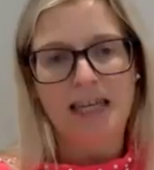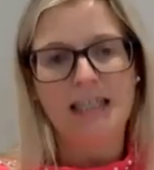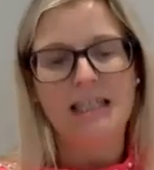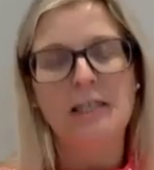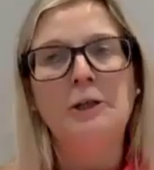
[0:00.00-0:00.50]

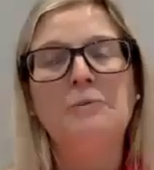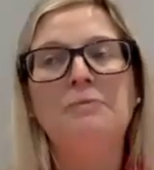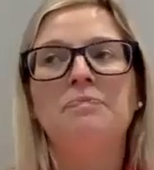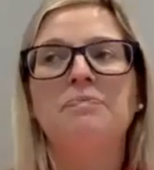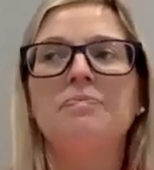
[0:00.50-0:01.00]
And
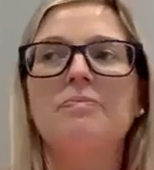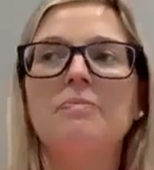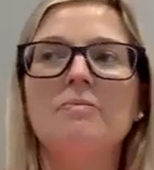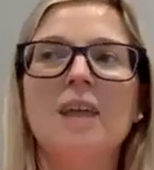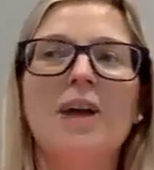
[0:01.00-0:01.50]

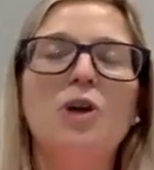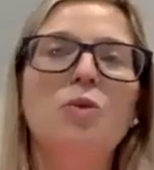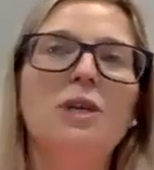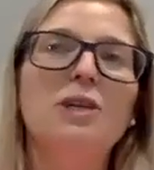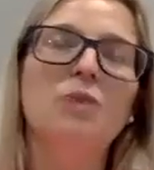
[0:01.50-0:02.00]
I know
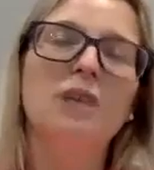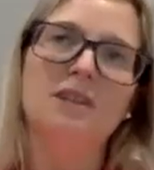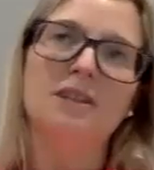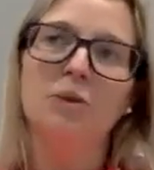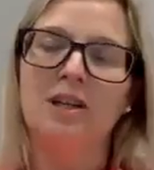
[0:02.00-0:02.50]
we
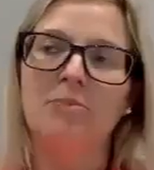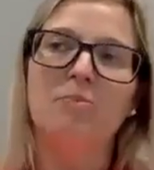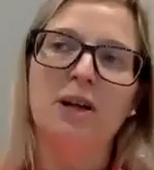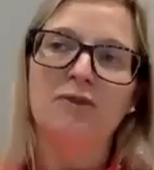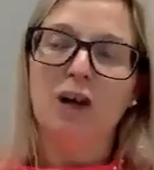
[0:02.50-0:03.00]
had a
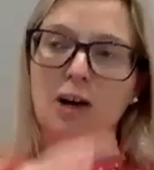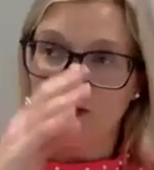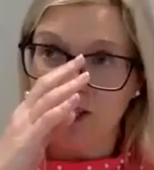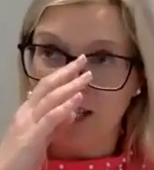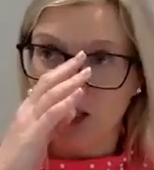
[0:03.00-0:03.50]
brief
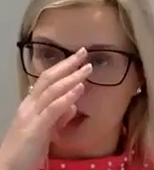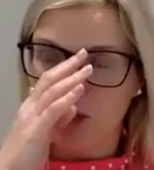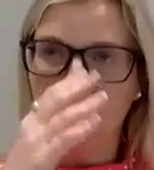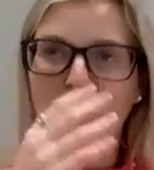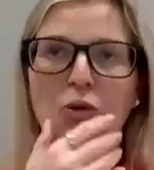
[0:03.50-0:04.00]

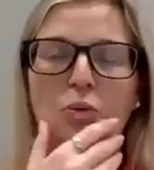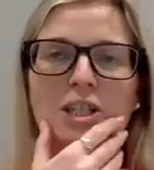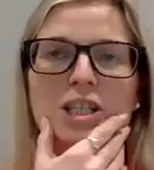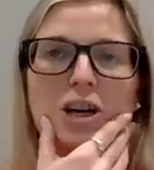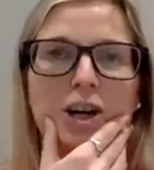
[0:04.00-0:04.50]
conversation before we
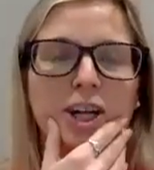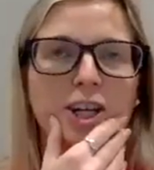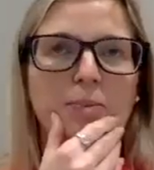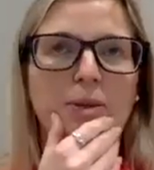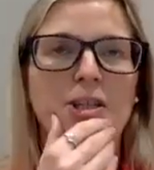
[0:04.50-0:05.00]

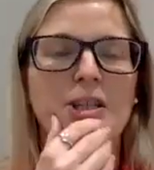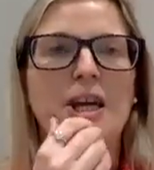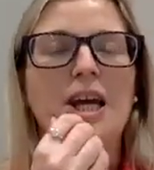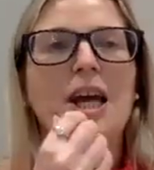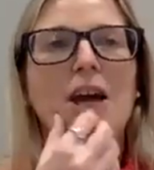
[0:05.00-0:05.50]
started, but
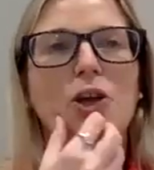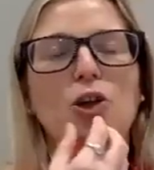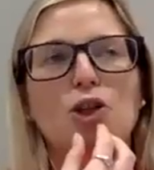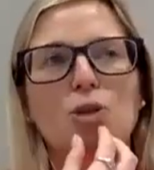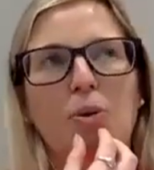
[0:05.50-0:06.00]
a
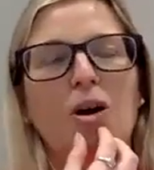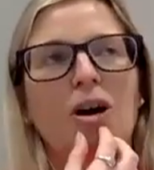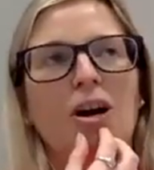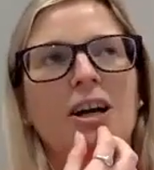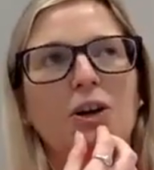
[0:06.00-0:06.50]
huge
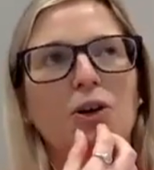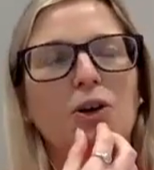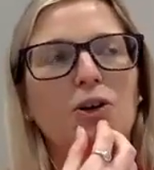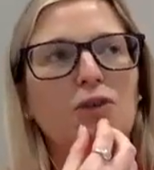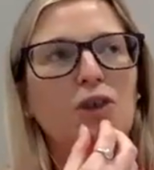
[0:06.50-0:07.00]
part
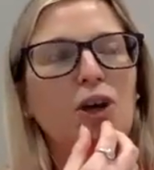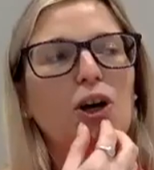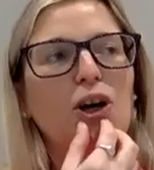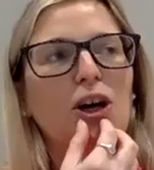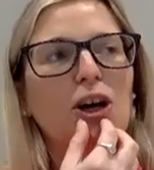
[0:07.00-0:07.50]
of
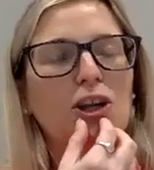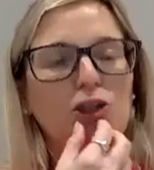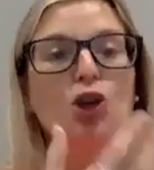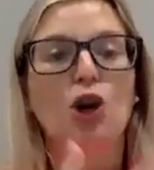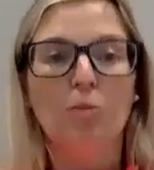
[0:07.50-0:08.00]

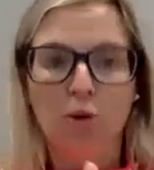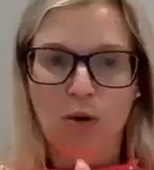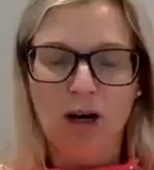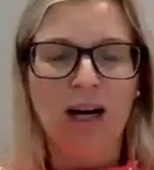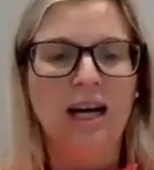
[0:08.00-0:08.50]
trauma
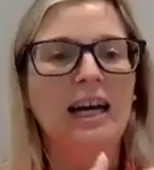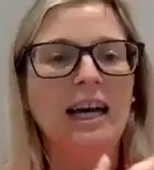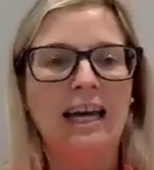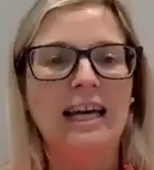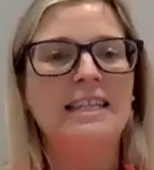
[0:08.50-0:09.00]
work
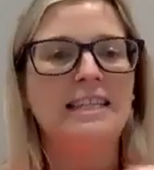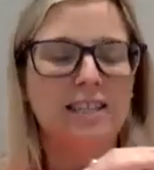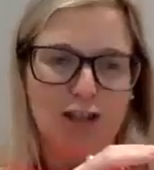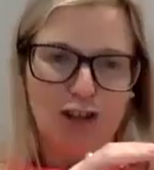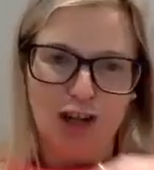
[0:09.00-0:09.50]
is
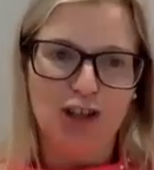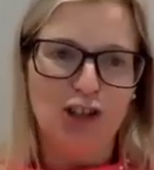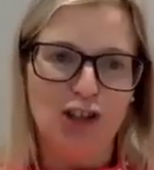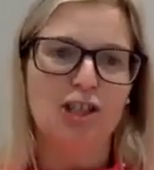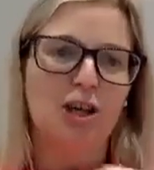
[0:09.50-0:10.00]
not
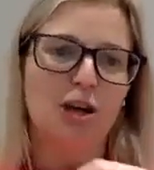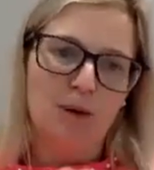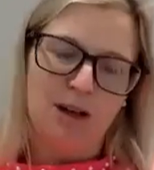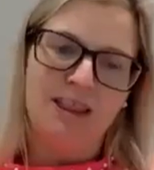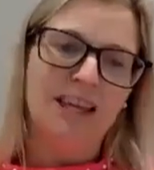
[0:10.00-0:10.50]
just
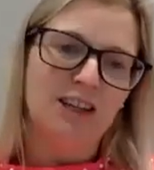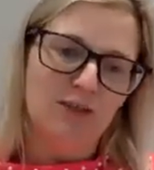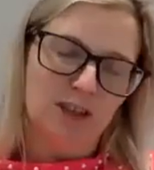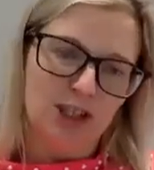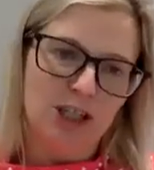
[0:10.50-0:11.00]
about the
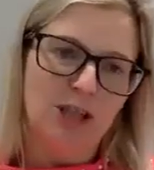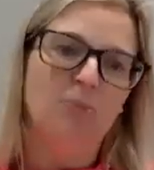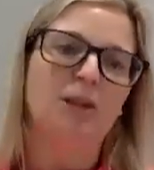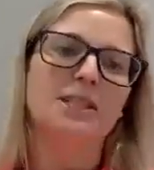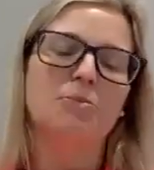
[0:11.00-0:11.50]
individual,
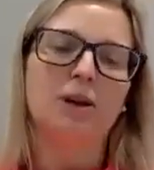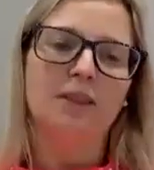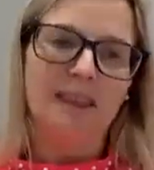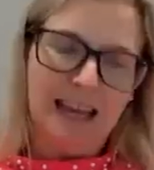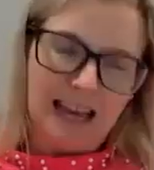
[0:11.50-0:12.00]
but it's
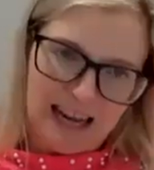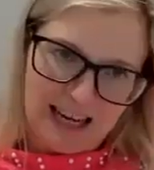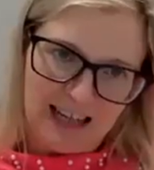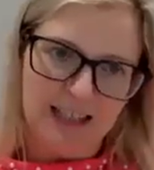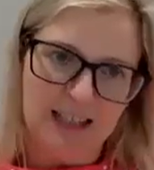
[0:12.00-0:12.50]
about the
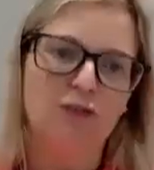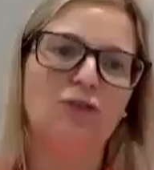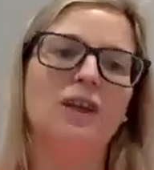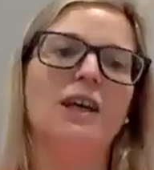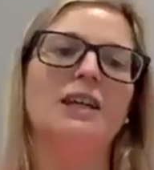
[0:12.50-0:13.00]
collective,
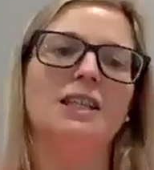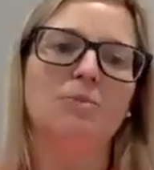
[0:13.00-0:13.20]
and it's